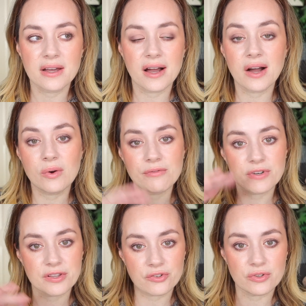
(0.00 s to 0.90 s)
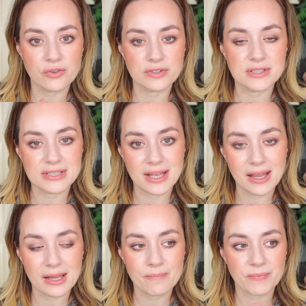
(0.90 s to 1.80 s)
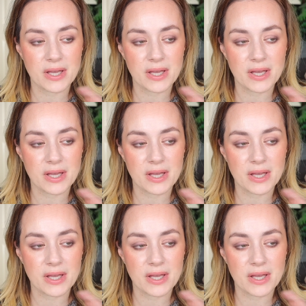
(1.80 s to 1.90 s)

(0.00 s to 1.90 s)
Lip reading: However, throughout the day,